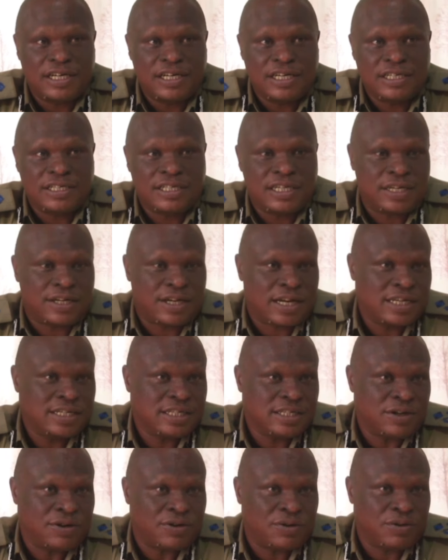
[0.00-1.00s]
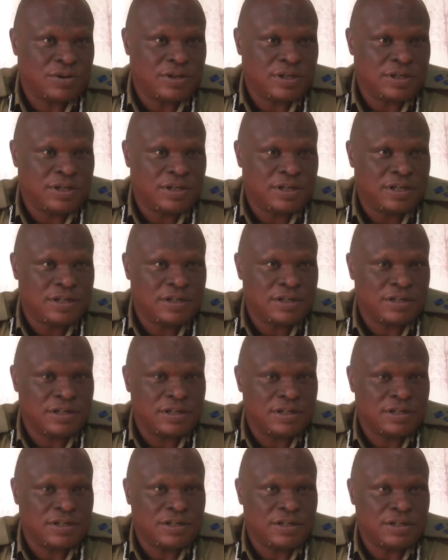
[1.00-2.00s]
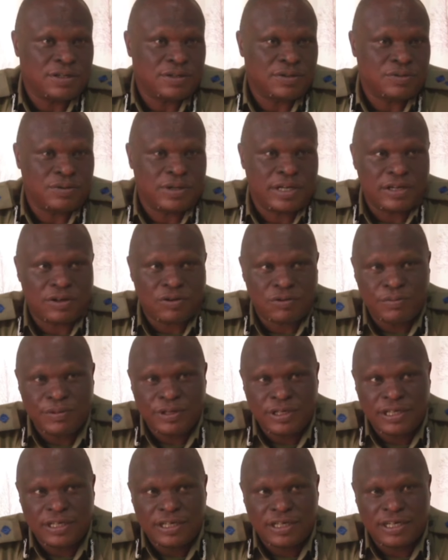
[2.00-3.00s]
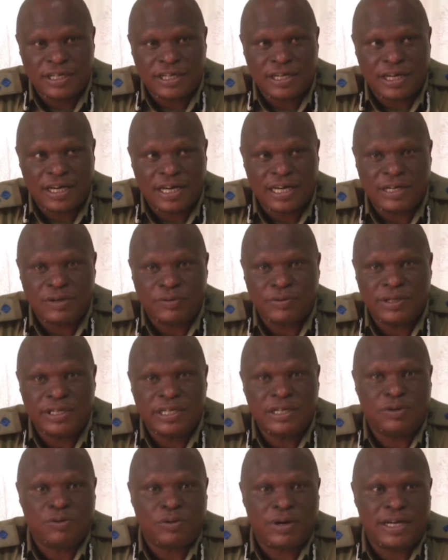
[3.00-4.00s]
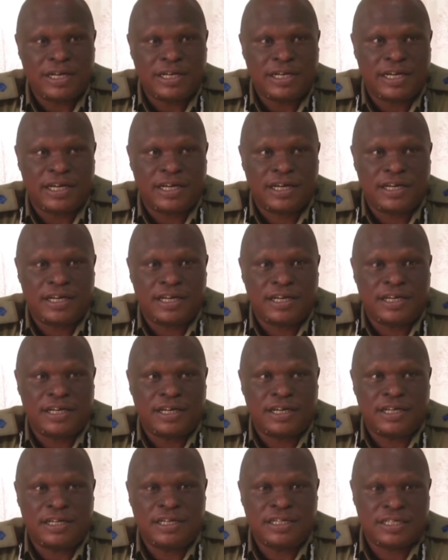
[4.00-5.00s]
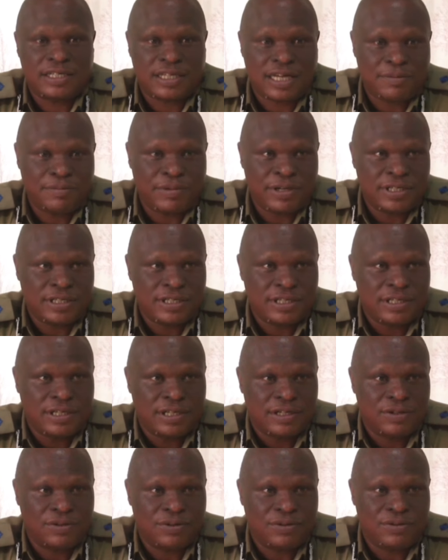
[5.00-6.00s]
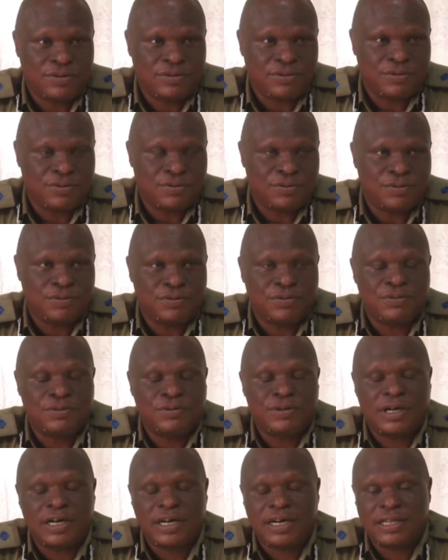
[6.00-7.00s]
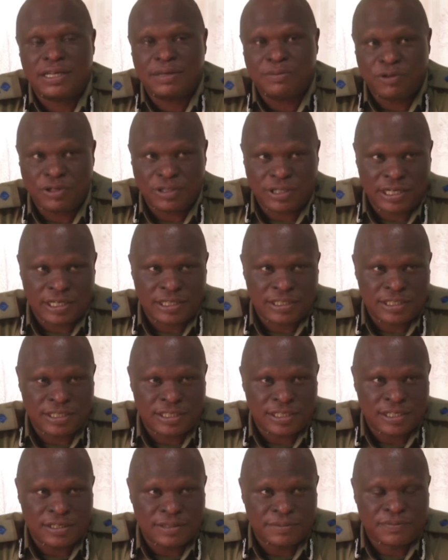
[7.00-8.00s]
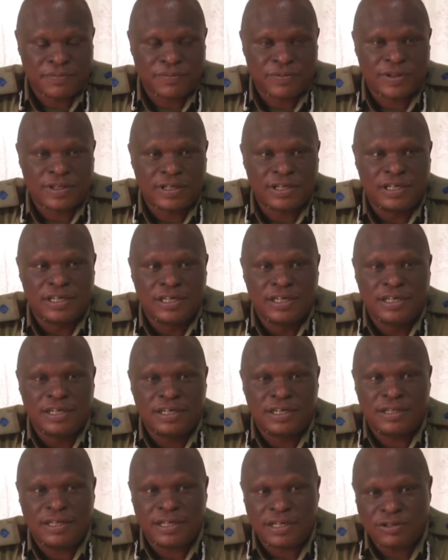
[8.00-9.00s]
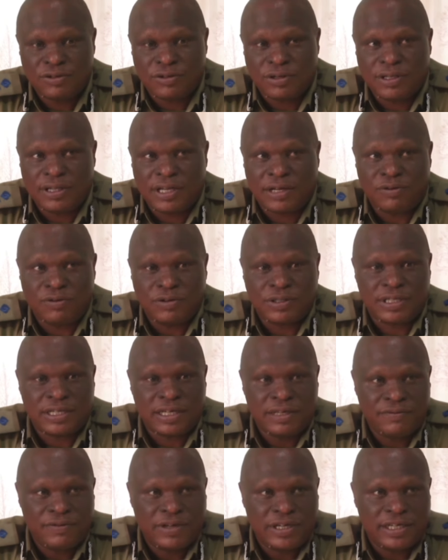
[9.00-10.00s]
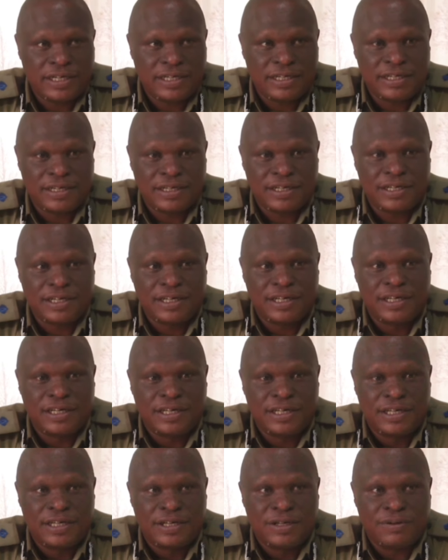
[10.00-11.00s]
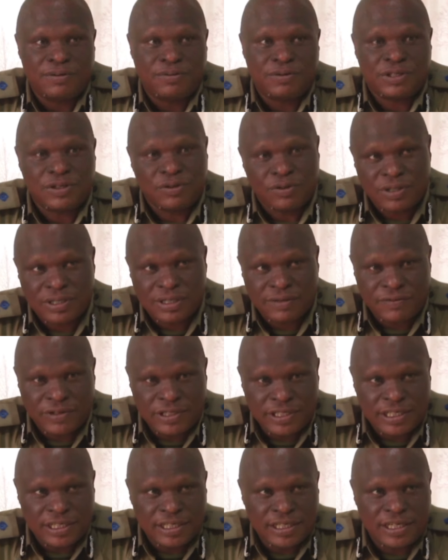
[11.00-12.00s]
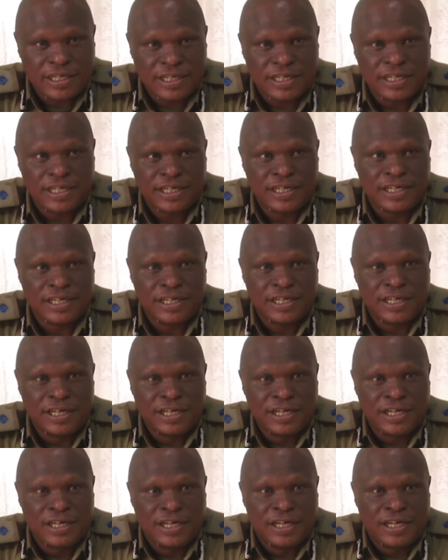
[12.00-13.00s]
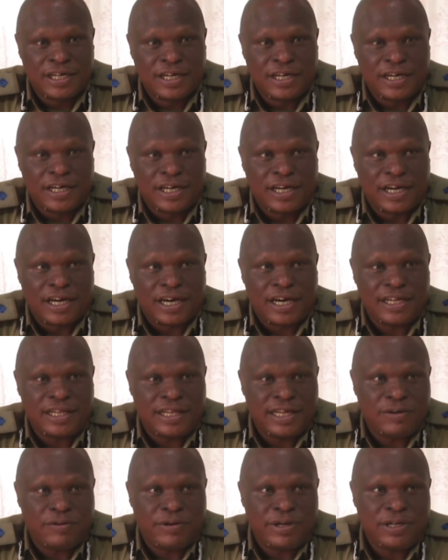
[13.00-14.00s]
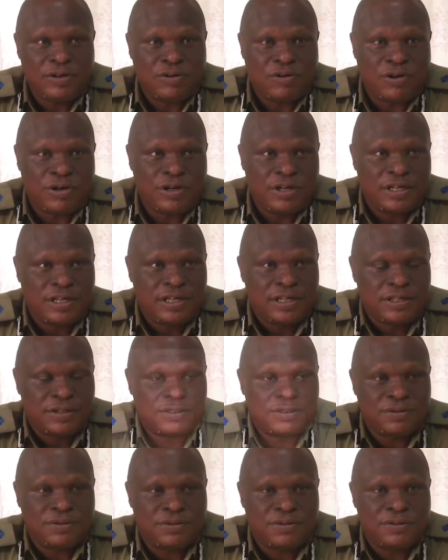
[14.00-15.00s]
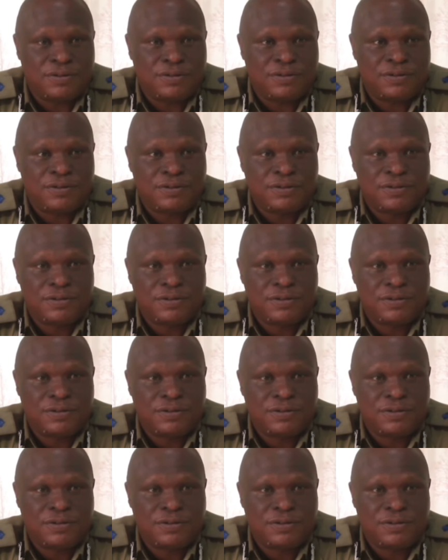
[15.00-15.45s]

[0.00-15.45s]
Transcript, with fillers: is a transit road to Nairobi, and we didn't want uh, disturbance to other motorists. The reason that was given was not sufficient, and they went on to,